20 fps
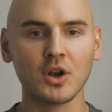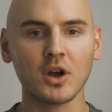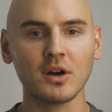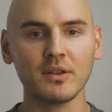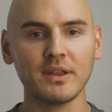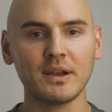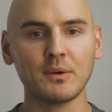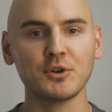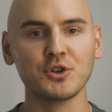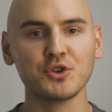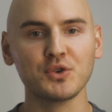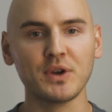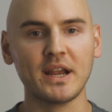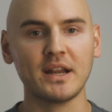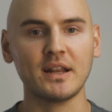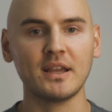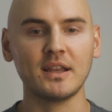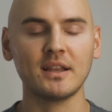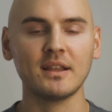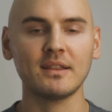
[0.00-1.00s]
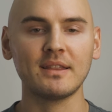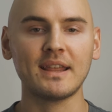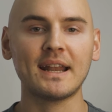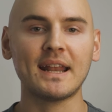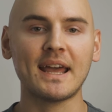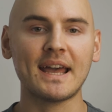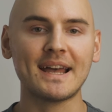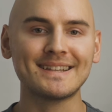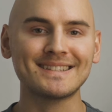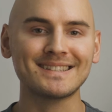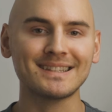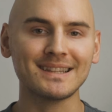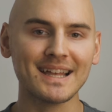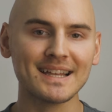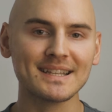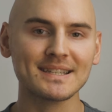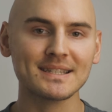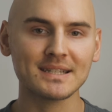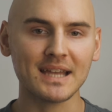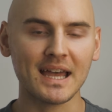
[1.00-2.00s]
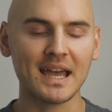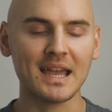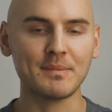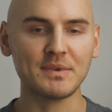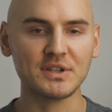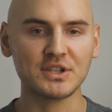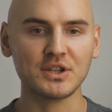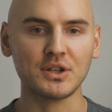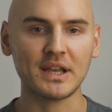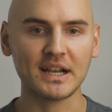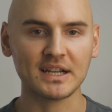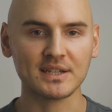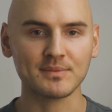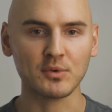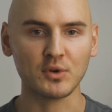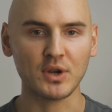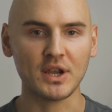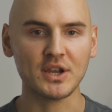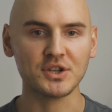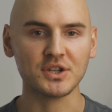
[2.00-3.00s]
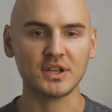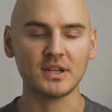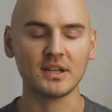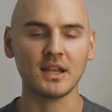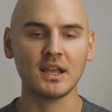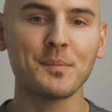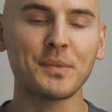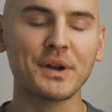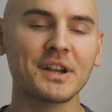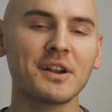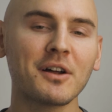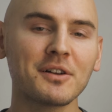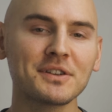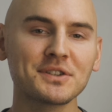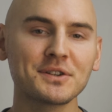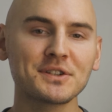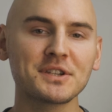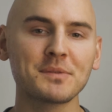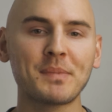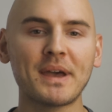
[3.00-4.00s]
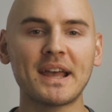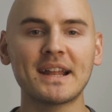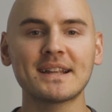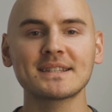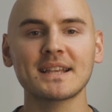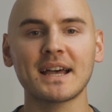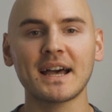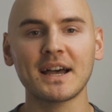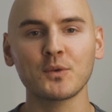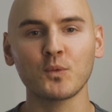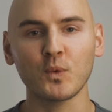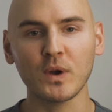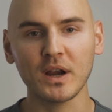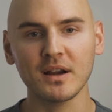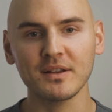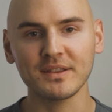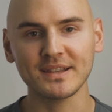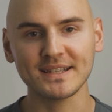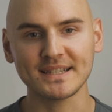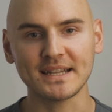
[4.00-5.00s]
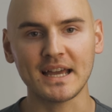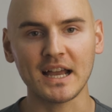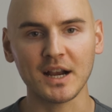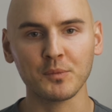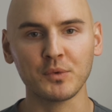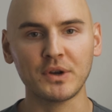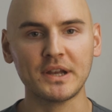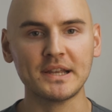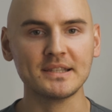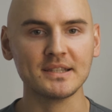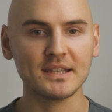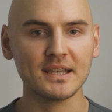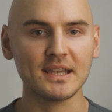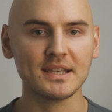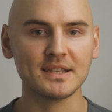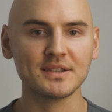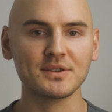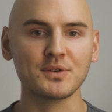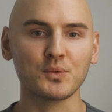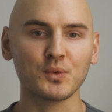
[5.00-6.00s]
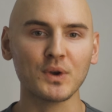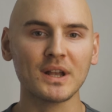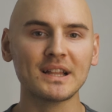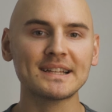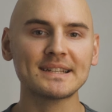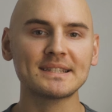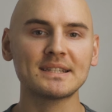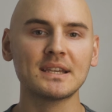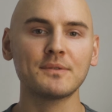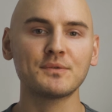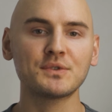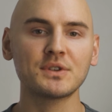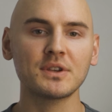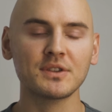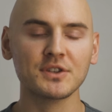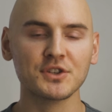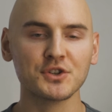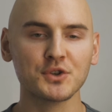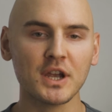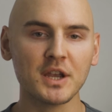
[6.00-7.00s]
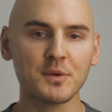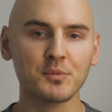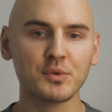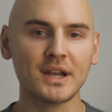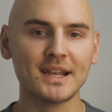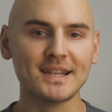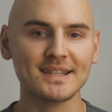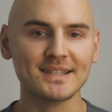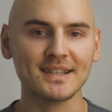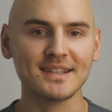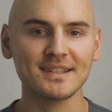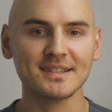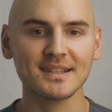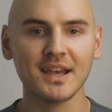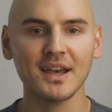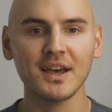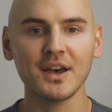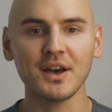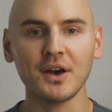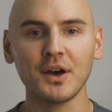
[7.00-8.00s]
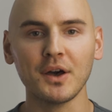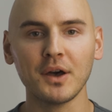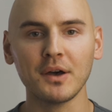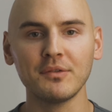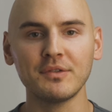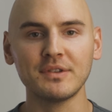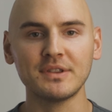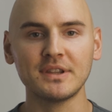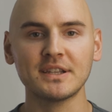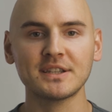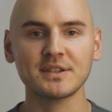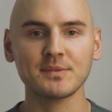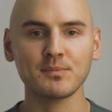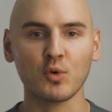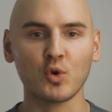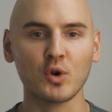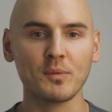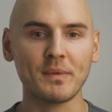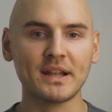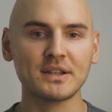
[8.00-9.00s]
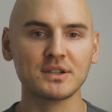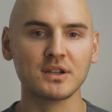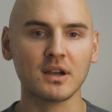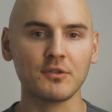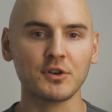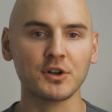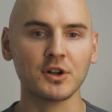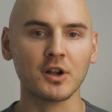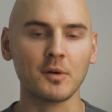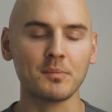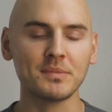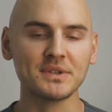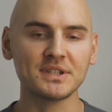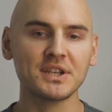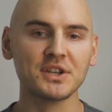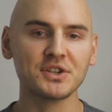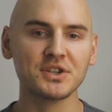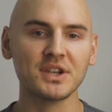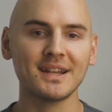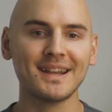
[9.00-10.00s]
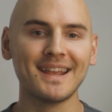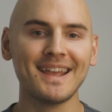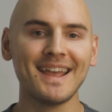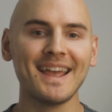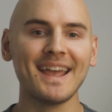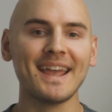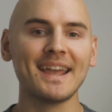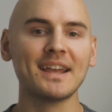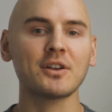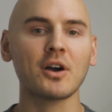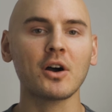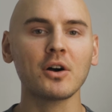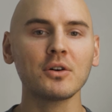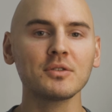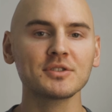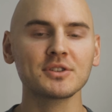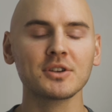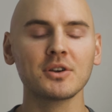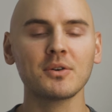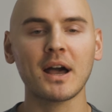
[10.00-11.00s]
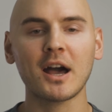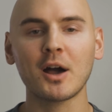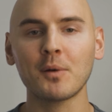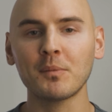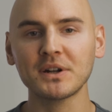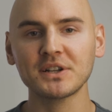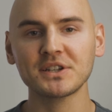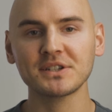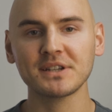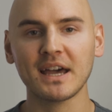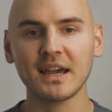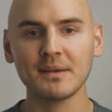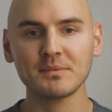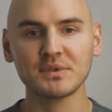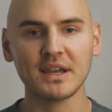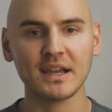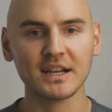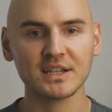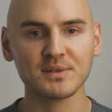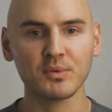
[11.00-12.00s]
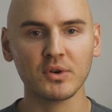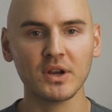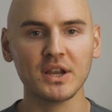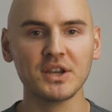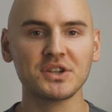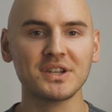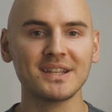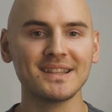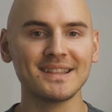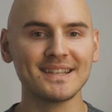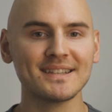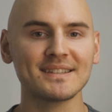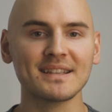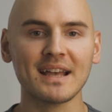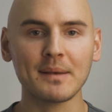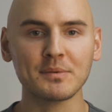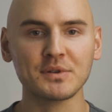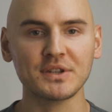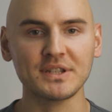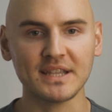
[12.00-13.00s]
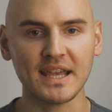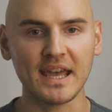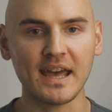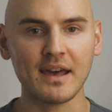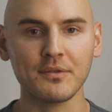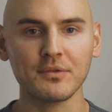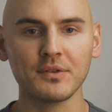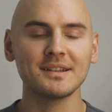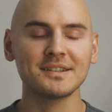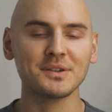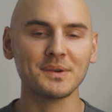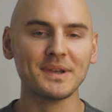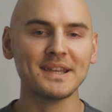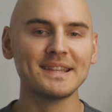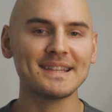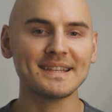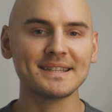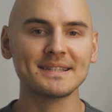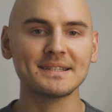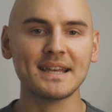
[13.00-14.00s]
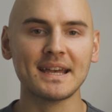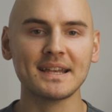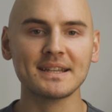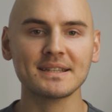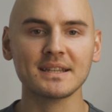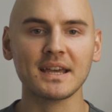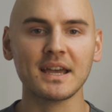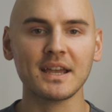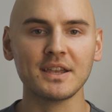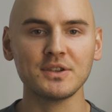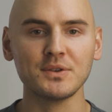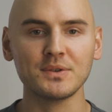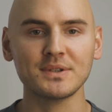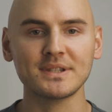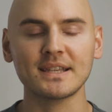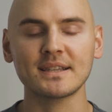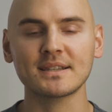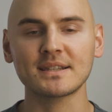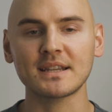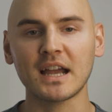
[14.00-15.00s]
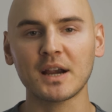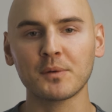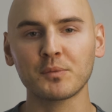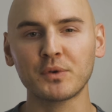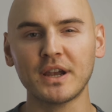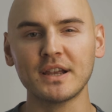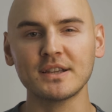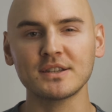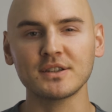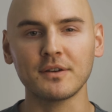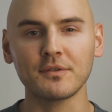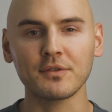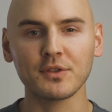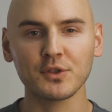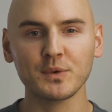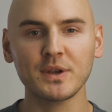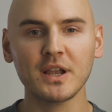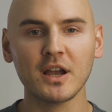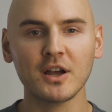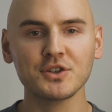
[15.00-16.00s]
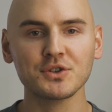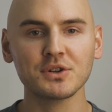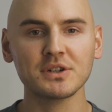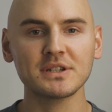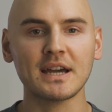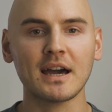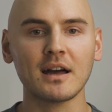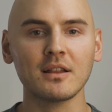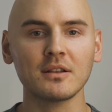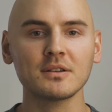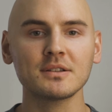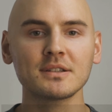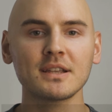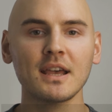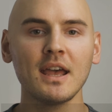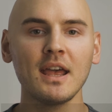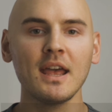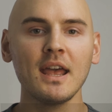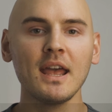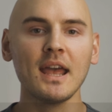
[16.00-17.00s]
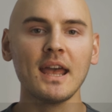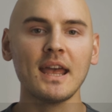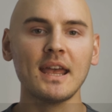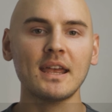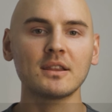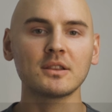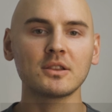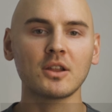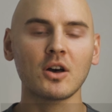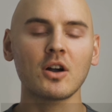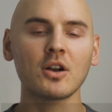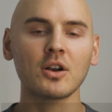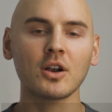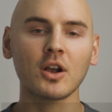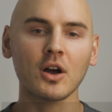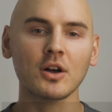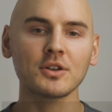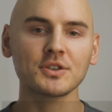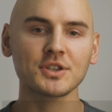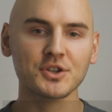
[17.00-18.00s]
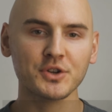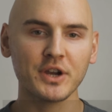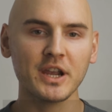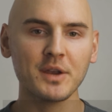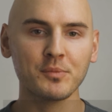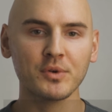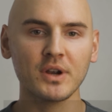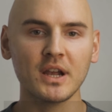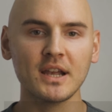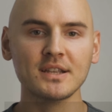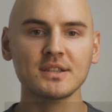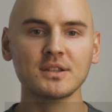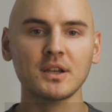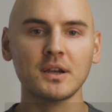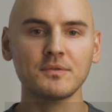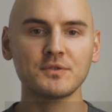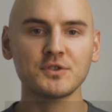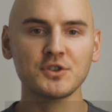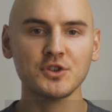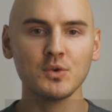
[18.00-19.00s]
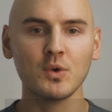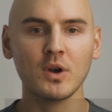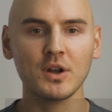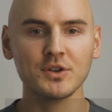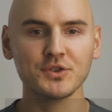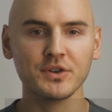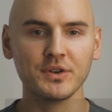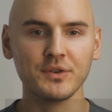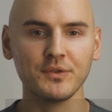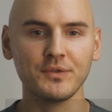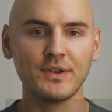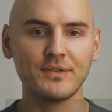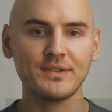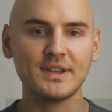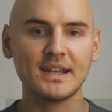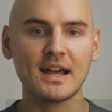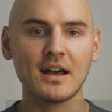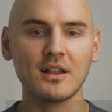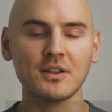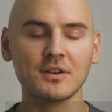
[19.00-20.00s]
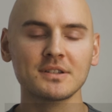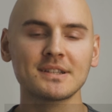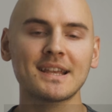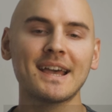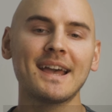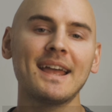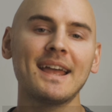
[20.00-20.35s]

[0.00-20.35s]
call that we're trading that has less time until expiration. But it also depends on where the stock price is relative to the strike prices of this poor man's covered call position, and also how much time to expiration these options have. So in this test, I used a stock price of $300, a long call strike price of $250,